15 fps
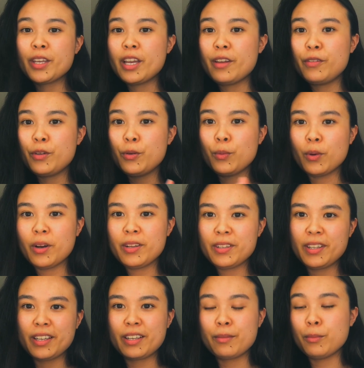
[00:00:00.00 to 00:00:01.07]
if you want
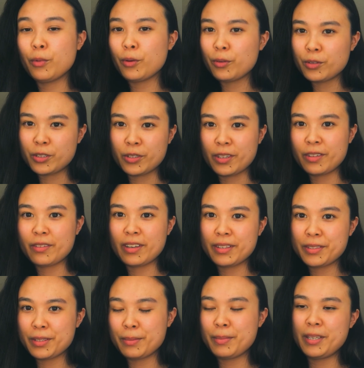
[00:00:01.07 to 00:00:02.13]
like more drink
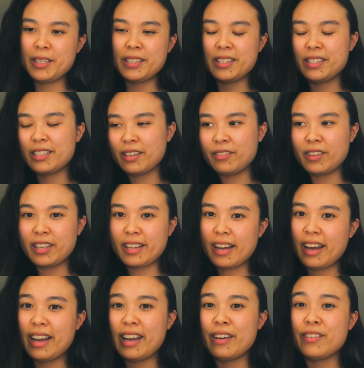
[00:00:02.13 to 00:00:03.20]
recipes and stuff like that,
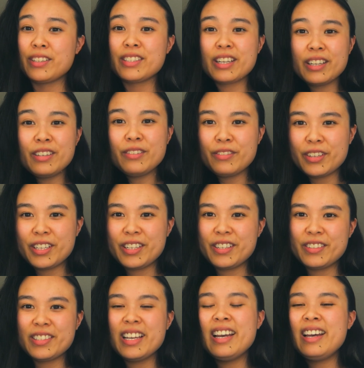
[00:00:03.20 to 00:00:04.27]
I have a ton of
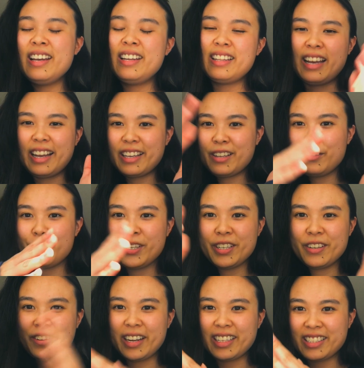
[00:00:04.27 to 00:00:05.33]
videos that I can
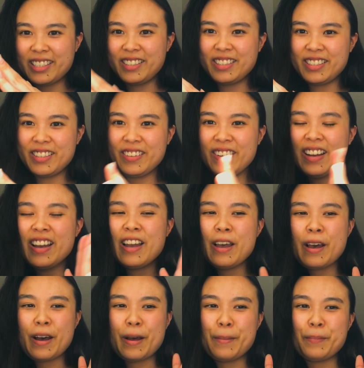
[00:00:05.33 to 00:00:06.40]
redirect you to.
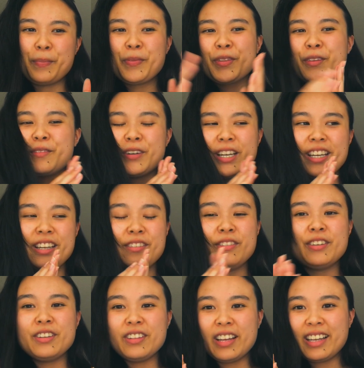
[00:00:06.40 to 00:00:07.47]
But if
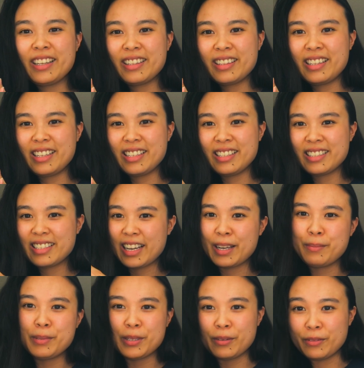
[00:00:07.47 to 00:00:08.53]
you like these
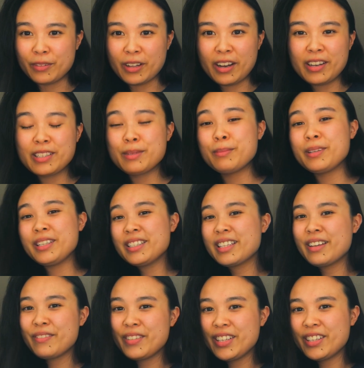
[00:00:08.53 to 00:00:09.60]
types of vlogs, please
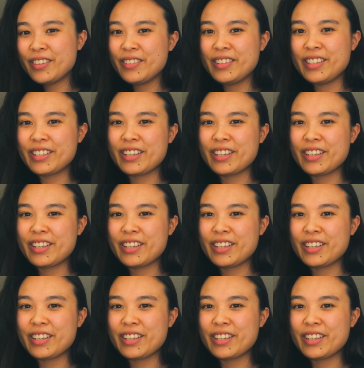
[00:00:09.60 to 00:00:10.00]
let me know in the